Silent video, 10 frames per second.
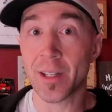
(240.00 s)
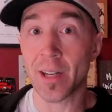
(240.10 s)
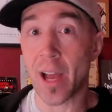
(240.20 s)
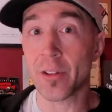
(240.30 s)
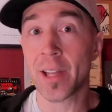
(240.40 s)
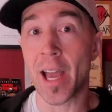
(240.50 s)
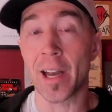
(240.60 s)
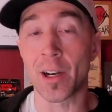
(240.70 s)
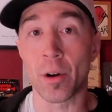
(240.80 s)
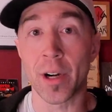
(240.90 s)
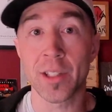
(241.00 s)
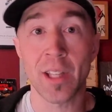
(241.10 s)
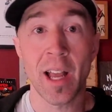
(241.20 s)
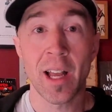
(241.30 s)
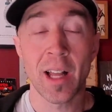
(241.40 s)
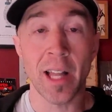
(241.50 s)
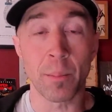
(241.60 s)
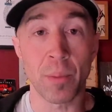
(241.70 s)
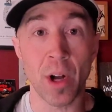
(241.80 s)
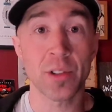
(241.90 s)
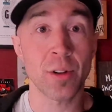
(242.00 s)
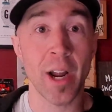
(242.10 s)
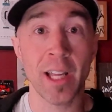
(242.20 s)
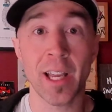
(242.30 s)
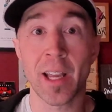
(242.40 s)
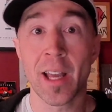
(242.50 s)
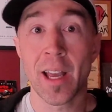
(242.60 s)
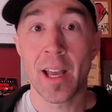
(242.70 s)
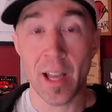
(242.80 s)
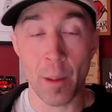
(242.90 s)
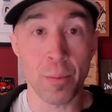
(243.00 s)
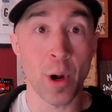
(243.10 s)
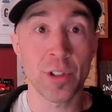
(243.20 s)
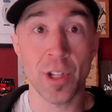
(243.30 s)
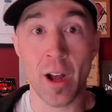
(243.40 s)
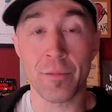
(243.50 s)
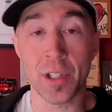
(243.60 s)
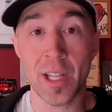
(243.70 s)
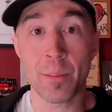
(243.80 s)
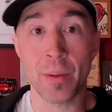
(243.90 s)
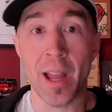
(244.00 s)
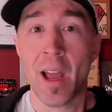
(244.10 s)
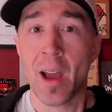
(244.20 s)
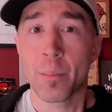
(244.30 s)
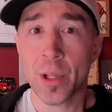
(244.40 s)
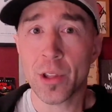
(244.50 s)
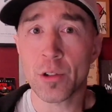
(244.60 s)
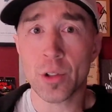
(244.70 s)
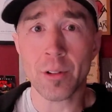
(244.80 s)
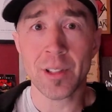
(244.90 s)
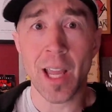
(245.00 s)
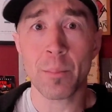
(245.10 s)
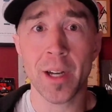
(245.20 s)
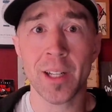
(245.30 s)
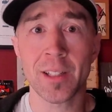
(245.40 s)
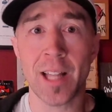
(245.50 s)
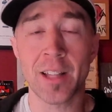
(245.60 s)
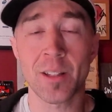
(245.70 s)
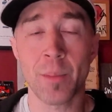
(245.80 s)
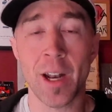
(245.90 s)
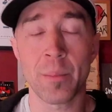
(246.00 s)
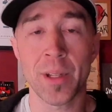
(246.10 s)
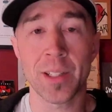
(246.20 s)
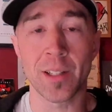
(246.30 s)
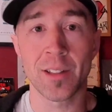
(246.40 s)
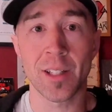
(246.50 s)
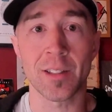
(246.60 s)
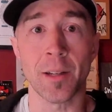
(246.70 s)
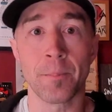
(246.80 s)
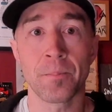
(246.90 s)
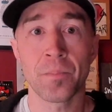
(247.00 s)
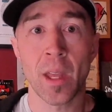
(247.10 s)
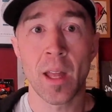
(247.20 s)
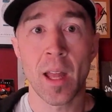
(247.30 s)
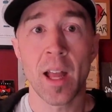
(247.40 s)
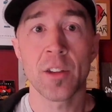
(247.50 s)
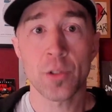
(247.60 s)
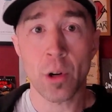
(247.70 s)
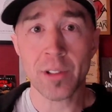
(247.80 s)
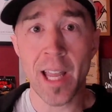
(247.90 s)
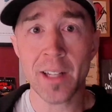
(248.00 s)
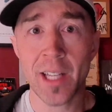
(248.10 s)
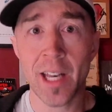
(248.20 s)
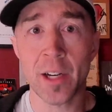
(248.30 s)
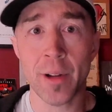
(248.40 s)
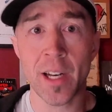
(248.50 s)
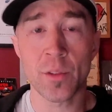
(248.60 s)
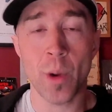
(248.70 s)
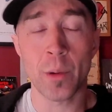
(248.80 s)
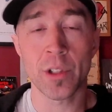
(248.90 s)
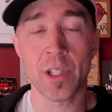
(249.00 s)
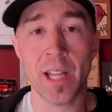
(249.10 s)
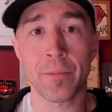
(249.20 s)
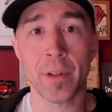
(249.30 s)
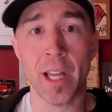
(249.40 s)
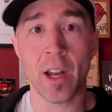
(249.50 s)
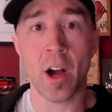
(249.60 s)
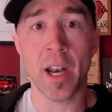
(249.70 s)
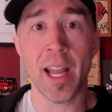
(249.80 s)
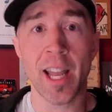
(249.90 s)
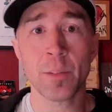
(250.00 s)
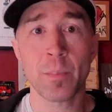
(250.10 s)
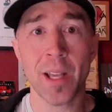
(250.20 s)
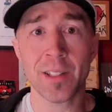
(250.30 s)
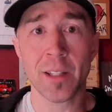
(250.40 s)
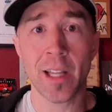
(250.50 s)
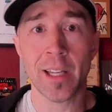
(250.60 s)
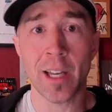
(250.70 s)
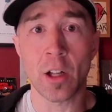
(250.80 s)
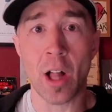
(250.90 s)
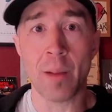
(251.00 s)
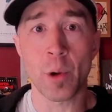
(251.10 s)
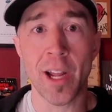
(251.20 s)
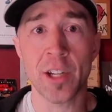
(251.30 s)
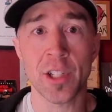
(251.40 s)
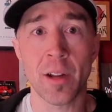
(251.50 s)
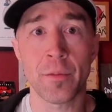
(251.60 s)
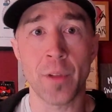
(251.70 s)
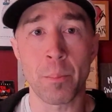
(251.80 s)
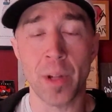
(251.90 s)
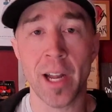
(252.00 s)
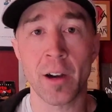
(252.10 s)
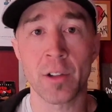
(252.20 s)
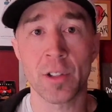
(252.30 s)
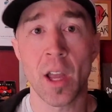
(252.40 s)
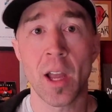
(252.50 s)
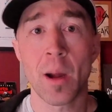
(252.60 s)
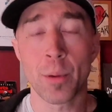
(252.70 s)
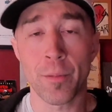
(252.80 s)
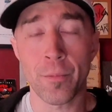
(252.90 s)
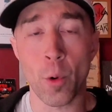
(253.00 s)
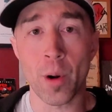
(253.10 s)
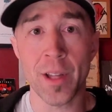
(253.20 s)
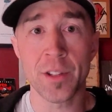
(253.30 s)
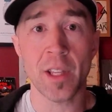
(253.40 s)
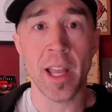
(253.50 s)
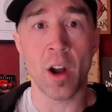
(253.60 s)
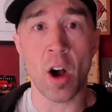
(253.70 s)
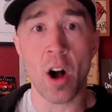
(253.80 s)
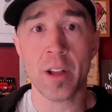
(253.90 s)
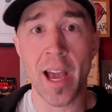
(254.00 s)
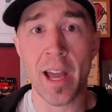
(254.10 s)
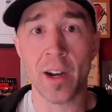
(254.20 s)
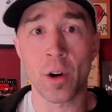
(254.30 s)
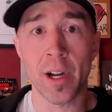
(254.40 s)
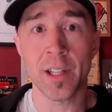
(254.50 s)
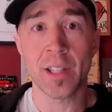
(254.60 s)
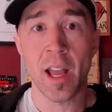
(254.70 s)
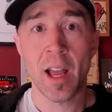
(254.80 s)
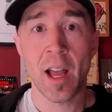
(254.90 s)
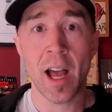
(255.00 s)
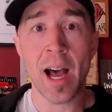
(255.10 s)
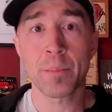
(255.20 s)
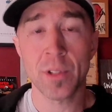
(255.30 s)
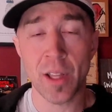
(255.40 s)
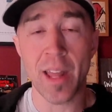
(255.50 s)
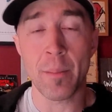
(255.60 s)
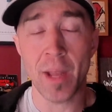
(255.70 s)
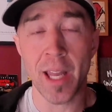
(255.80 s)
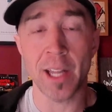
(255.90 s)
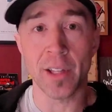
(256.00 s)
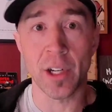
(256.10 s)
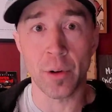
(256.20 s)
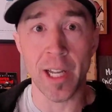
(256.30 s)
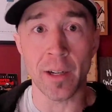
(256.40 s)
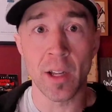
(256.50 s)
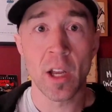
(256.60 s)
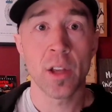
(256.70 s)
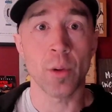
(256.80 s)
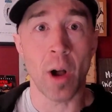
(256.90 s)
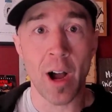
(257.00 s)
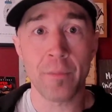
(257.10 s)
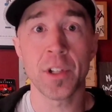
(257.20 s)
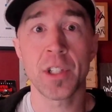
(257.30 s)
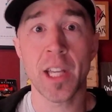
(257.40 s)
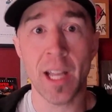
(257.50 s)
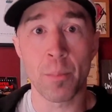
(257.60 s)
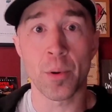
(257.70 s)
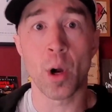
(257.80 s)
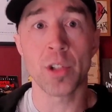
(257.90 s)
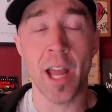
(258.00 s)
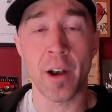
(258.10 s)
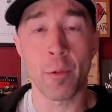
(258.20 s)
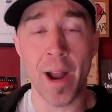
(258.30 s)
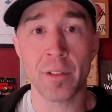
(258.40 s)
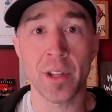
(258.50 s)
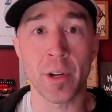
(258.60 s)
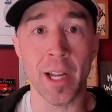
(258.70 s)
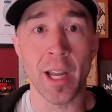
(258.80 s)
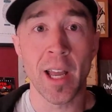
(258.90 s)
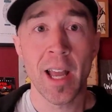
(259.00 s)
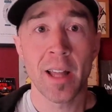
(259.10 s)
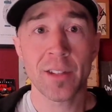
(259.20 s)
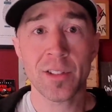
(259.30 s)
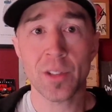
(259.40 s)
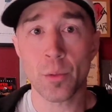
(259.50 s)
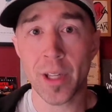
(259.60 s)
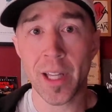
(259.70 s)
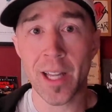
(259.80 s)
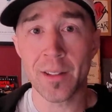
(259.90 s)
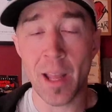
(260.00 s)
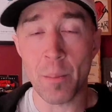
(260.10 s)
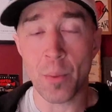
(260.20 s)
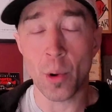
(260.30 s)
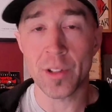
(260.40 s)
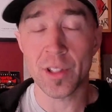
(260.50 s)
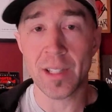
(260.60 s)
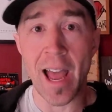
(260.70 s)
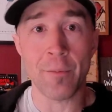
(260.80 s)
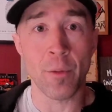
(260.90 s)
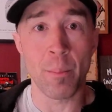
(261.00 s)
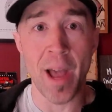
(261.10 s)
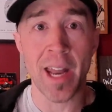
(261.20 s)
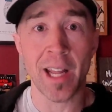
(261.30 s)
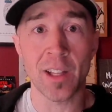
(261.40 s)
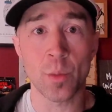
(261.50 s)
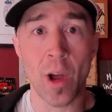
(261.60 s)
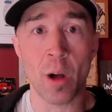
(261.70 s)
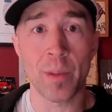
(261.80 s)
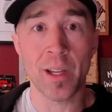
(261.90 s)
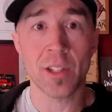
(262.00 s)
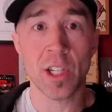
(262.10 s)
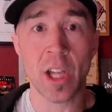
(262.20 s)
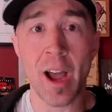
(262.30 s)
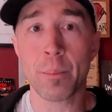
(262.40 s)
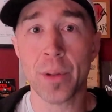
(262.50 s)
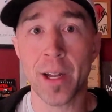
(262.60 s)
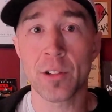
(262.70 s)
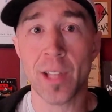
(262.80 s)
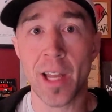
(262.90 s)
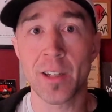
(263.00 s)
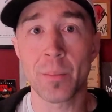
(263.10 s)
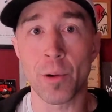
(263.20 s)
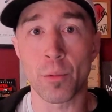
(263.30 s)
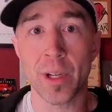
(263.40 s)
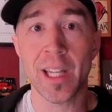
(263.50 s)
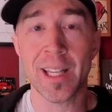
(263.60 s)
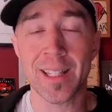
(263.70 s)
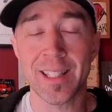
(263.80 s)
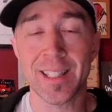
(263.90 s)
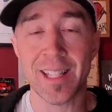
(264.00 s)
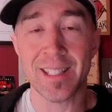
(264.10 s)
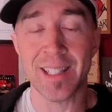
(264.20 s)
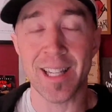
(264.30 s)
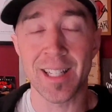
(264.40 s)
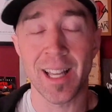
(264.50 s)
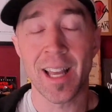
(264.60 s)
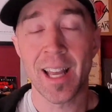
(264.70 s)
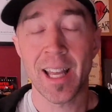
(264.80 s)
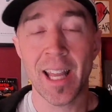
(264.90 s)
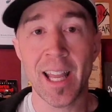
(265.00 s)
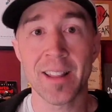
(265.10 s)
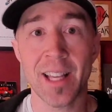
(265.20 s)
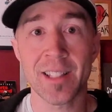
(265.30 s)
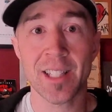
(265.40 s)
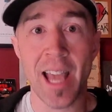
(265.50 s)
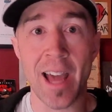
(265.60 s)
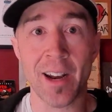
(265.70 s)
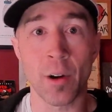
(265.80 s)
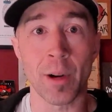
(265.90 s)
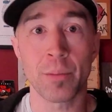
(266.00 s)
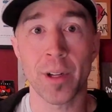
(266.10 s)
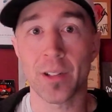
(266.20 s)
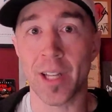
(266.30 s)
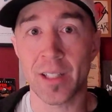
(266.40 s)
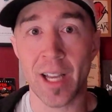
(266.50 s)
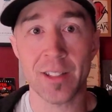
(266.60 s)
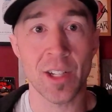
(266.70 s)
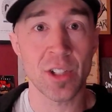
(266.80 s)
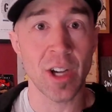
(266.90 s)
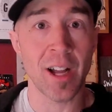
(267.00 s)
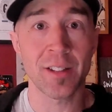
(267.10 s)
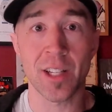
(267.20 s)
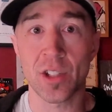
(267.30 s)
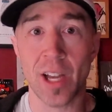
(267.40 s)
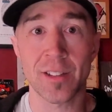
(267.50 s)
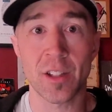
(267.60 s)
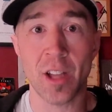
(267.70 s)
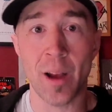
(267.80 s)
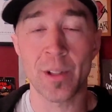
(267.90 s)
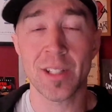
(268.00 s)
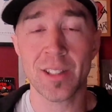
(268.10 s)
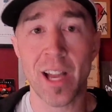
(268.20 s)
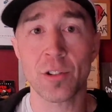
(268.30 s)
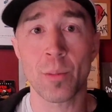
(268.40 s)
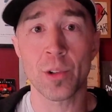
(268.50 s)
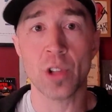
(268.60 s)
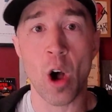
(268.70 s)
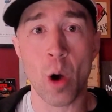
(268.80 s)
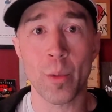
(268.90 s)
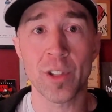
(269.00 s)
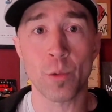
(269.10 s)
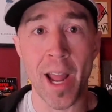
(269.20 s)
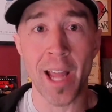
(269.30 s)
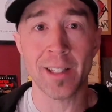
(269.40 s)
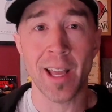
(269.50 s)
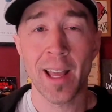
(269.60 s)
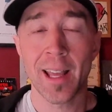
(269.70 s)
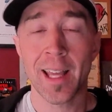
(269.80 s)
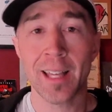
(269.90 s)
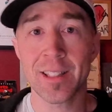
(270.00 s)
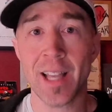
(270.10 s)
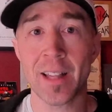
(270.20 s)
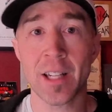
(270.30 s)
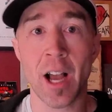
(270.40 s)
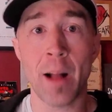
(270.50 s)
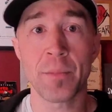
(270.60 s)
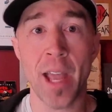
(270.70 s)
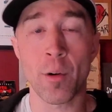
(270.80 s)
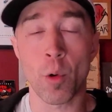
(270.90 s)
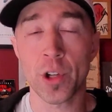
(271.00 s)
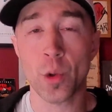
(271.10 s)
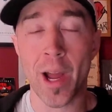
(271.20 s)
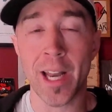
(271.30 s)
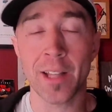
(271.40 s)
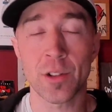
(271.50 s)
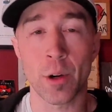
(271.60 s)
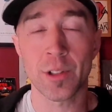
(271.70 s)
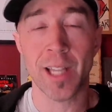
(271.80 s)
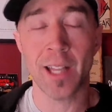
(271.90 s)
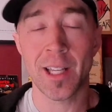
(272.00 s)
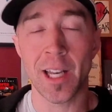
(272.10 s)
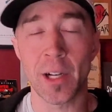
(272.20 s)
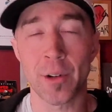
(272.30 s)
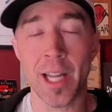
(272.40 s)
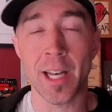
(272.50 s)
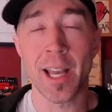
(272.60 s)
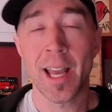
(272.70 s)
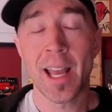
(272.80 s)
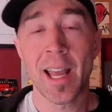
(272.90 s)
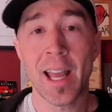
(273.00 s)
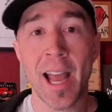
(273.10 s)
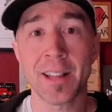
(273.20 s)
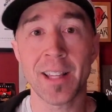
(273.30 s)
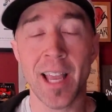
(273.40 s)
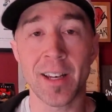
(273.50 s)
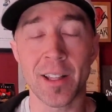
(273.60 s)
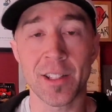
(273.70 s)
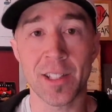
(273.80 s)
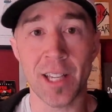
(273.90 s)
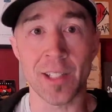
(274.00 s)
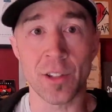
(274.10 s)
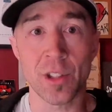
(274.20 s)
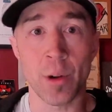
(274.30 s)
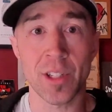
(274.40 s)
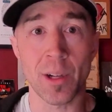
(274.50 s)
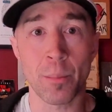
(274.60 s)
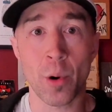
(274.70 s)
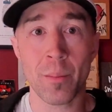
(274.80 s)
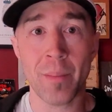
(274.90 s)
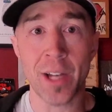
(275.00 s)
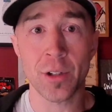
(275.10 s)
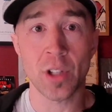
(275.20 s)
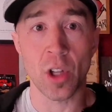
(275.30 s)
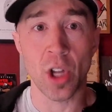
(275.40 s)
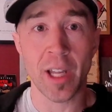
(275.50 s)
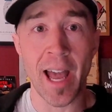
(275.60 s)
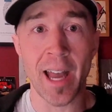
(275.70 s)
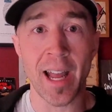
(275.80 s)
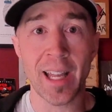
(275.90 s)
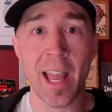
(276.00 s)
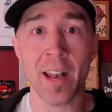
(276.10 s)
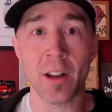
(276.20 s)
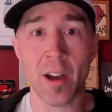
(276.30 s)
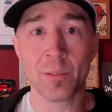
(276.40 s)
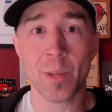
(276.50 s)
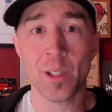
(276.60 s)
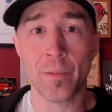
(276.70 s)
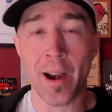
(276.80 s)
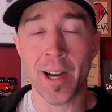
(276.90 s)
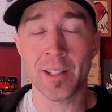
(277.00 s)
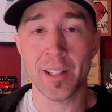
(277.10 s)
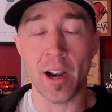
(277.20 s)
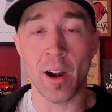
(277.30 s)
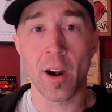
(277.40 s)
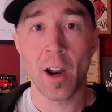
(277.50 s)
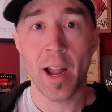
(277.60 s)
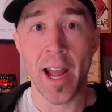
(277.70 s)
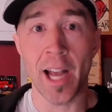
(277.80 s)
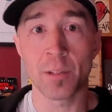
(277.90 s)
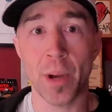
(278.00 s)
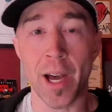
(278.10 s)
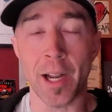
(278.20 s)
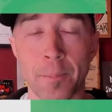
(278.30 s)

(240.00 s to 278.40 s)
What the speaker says: other categories like ball striking, approach, and off the tee play, but their strokes gained putting stats may not be as consistent. Strokes gained tee to green is one we should definitely hit on. It's basically a conglomeration of the player's performance in all categories up to them hitting the green. So off the tee, approach, and around the green. This is a really important stat for betting as well because the top players tend to be really consistent in this category. Players like Dustin Johnson, Justin Thomas, these guys are almost always ranked inside the top 10 or 20 in strokes gained tee to green at the end of the season. So it's an important metric to look at. Again, not as much variance there as putting.